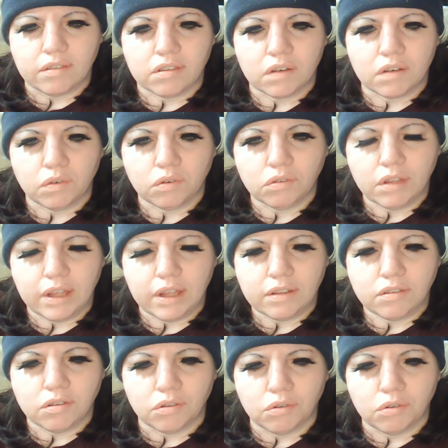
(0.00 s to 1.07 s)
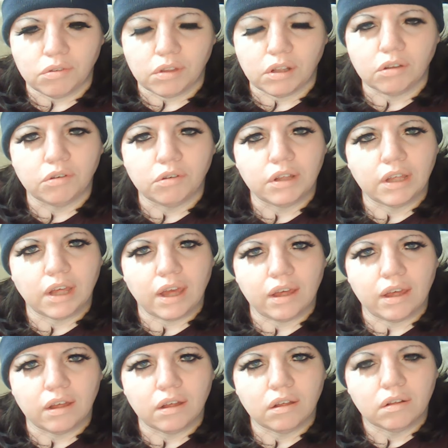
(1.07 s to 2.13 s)
several tattoos, including
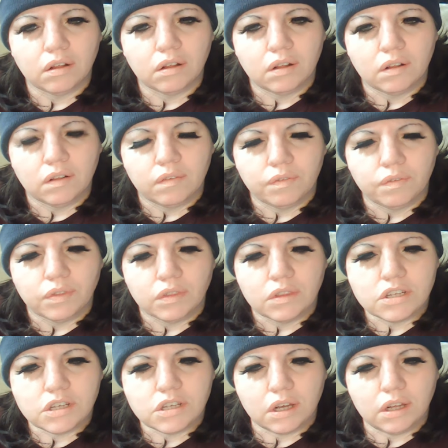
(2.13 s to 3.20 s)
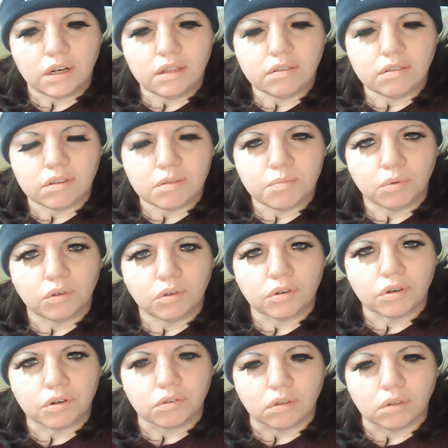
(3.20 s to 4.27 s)
a Chinese symbol on
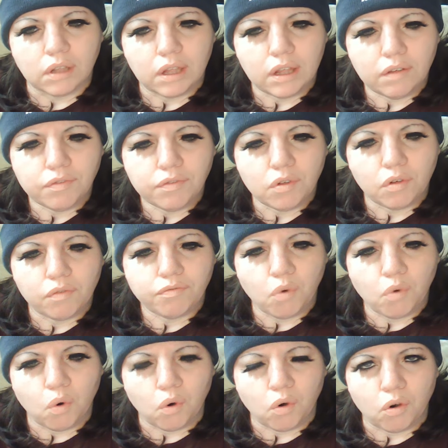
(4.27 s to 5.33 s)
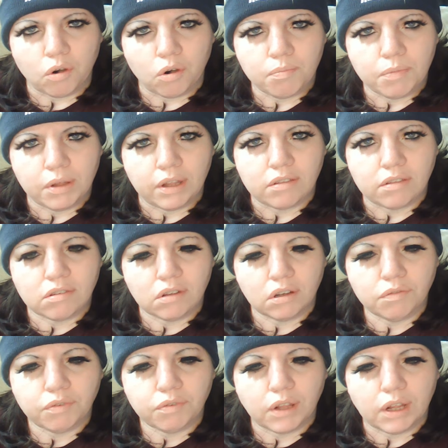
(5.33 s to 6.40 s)
her left forearm and a
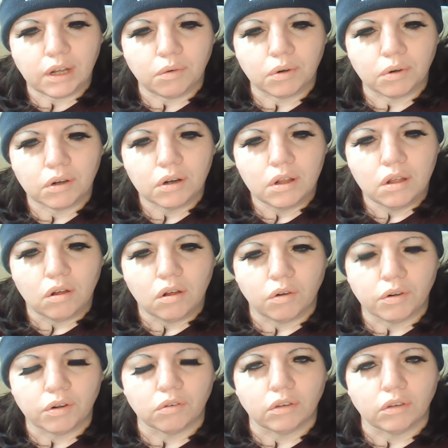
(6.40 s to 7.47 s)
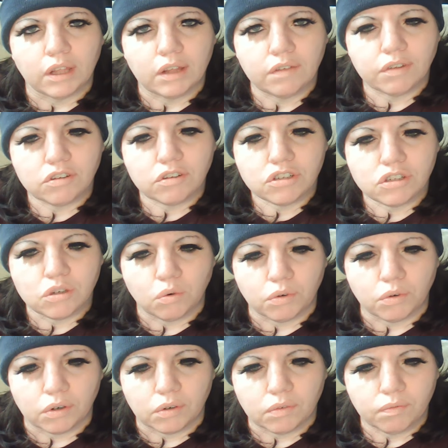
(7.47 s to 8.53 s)
sunflower on her left
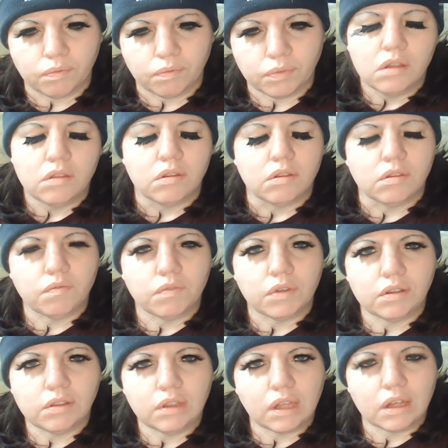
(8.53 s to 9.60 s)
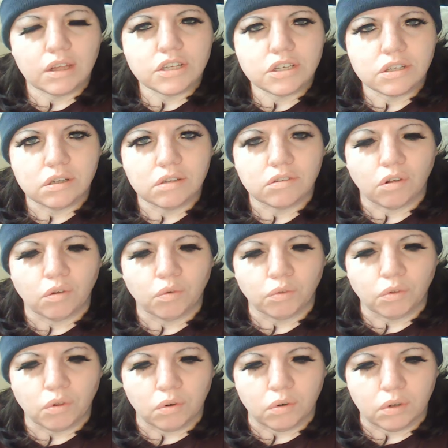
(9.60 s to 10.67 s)
shoulder. This investigation is
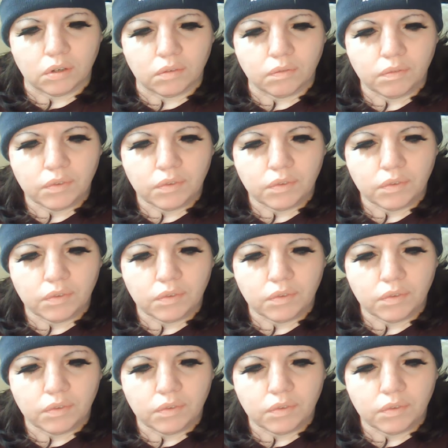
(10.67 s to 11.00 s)
ongoing,